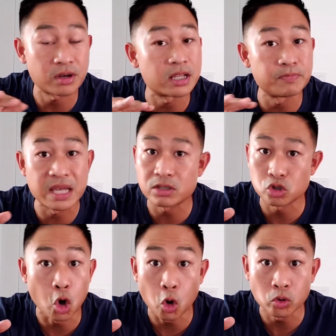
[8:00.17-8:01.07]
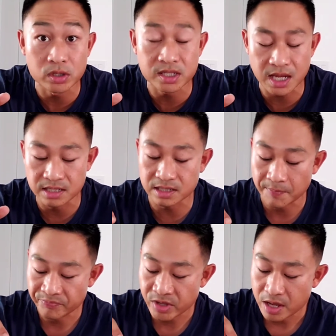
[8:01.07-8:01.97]
it makes total sense
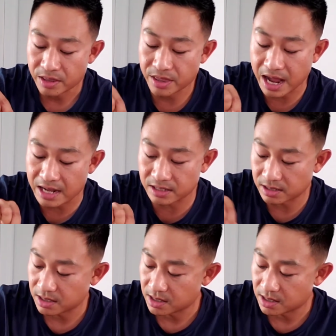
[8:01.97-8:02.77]
that